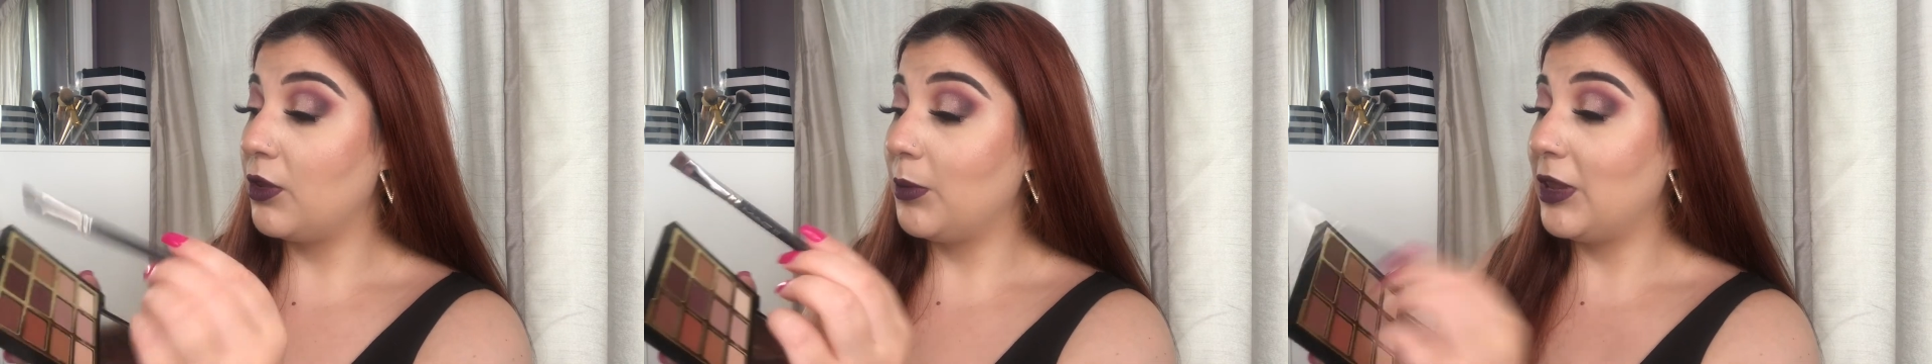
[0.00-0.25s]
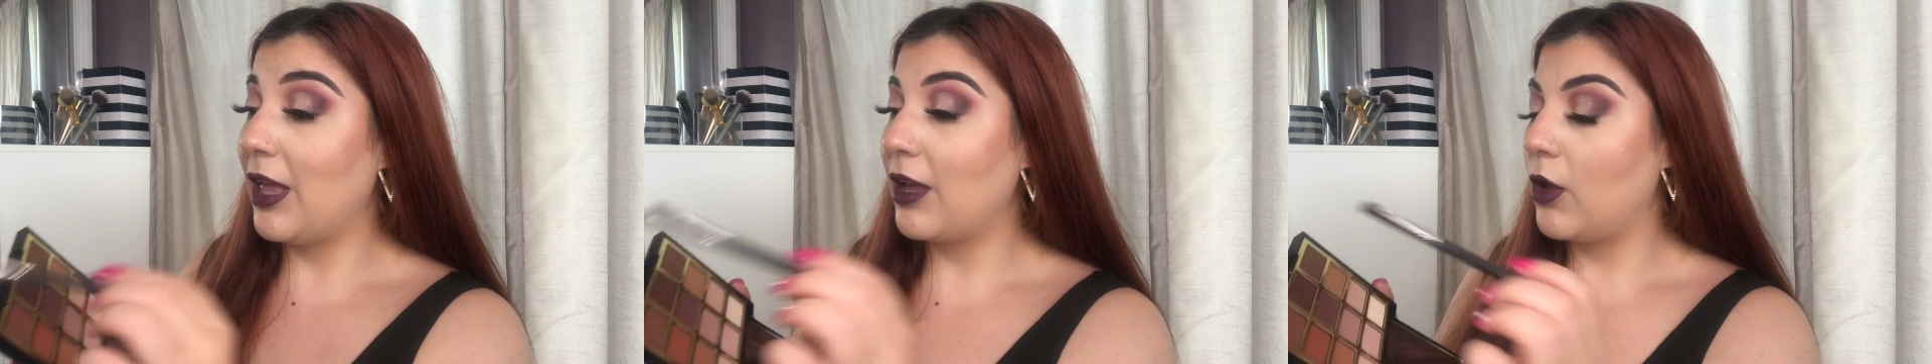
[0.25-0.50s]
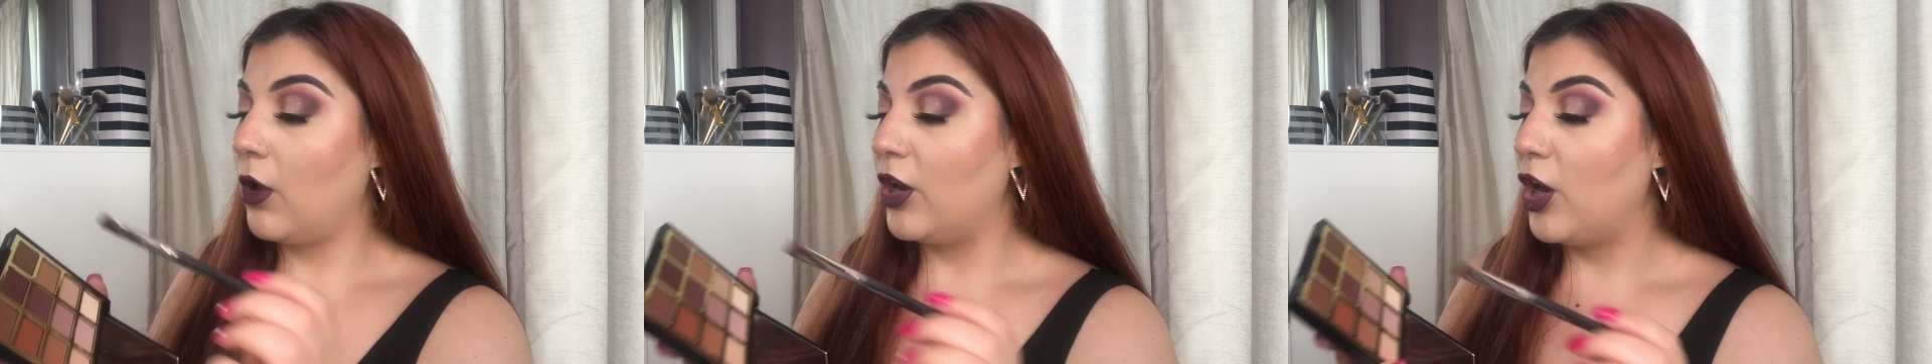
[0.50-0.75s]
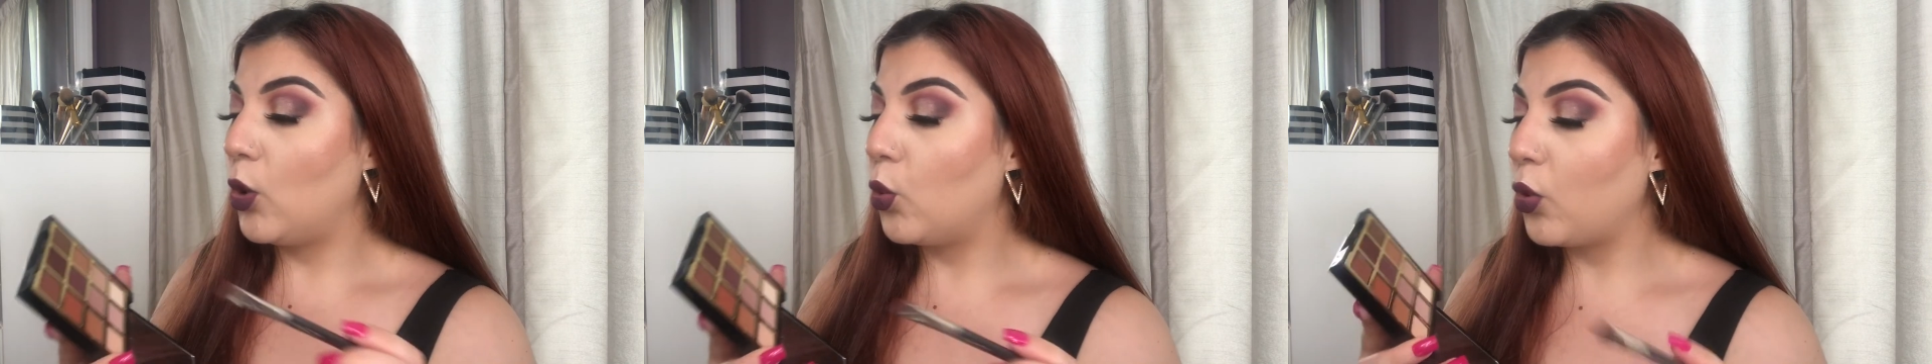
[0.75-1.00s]
the black on
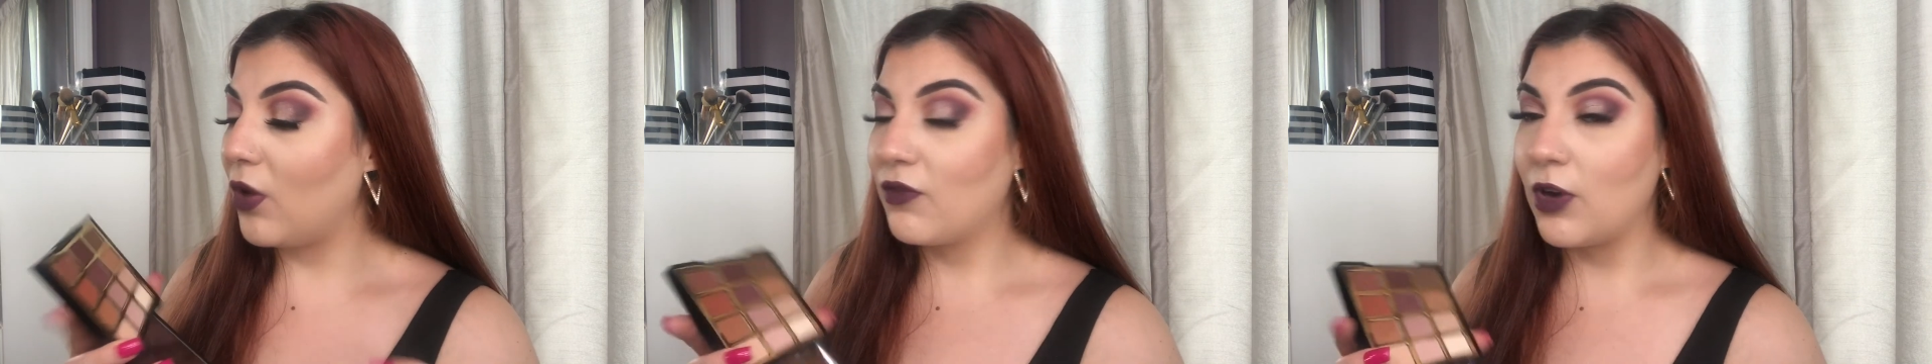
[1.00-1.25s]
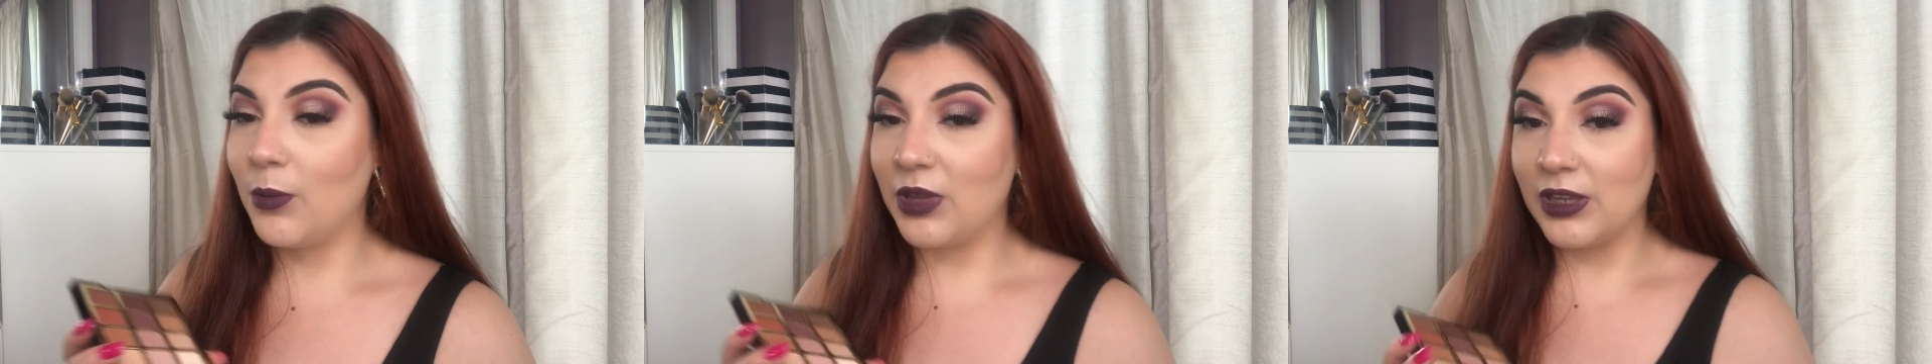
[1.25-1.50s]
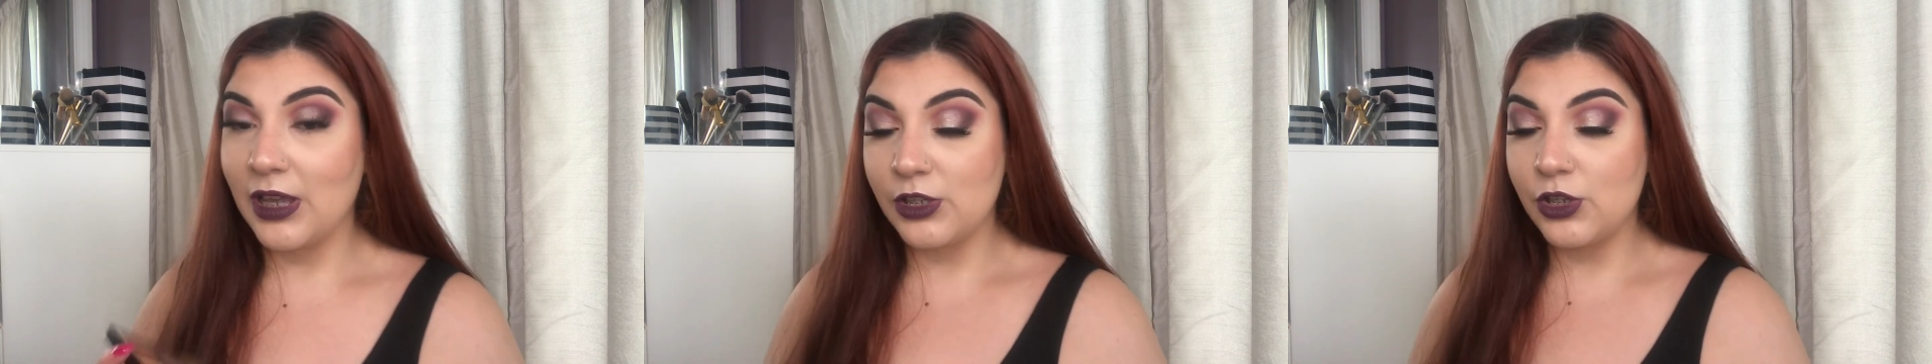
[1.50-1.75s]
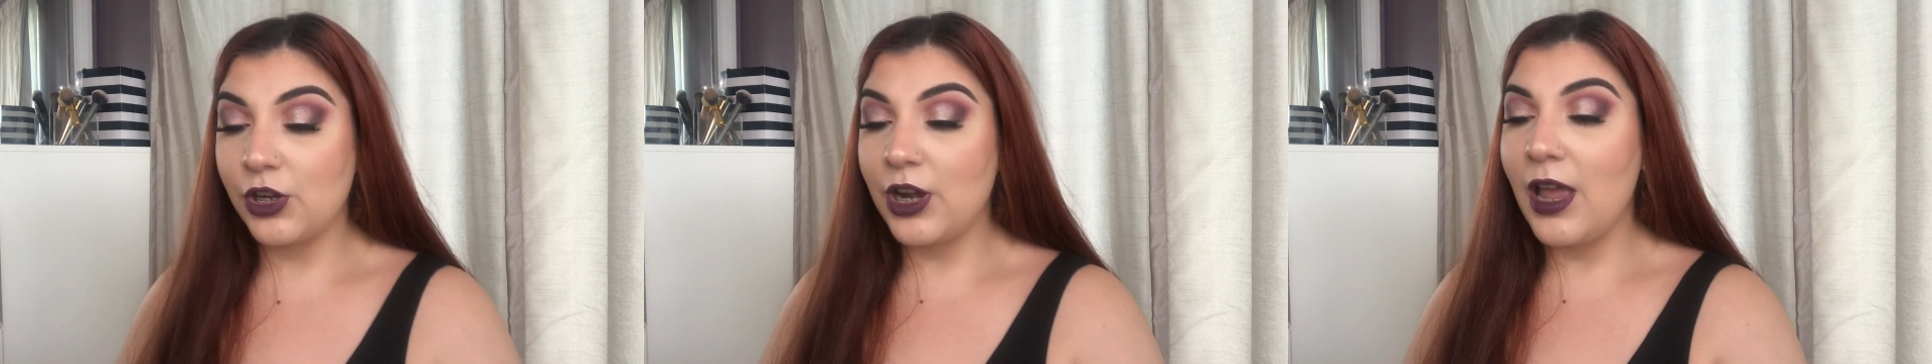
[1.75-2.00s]
it from
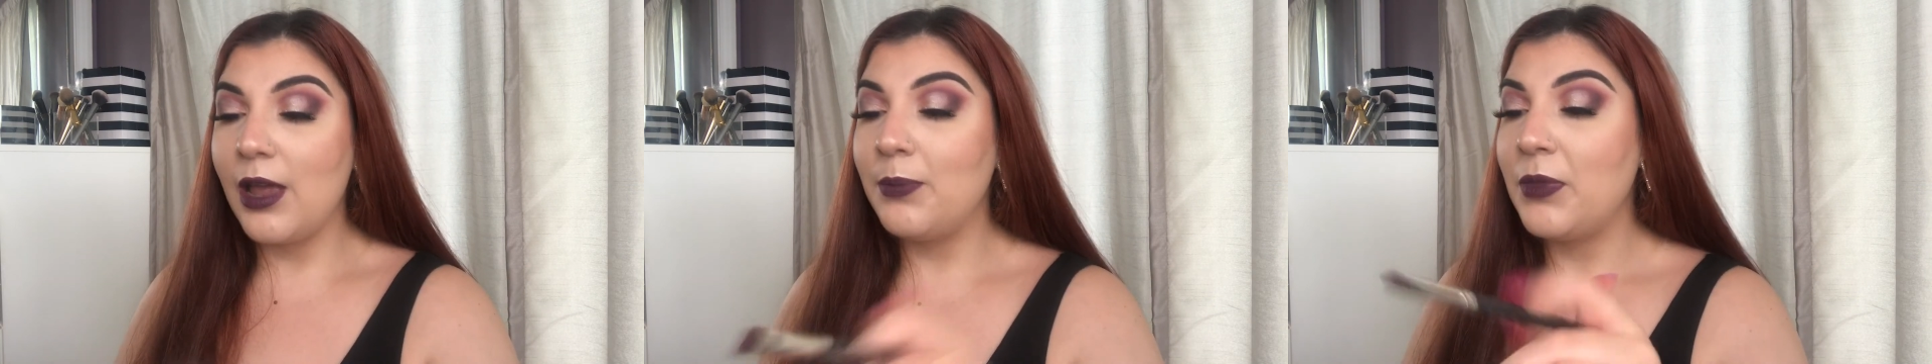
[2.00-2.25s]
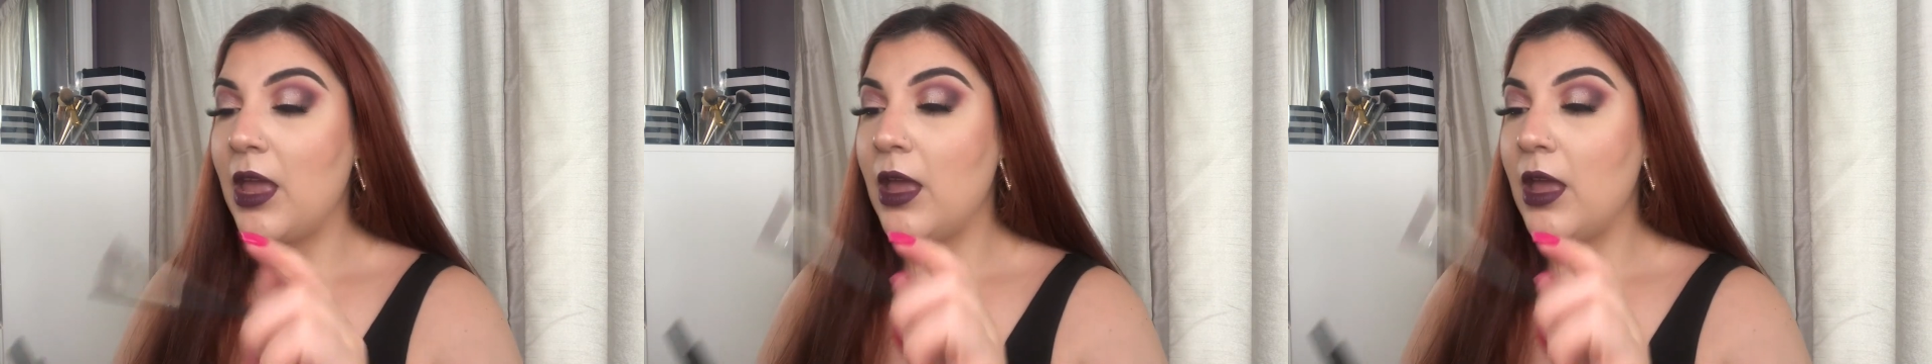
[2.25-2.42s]
yesterday.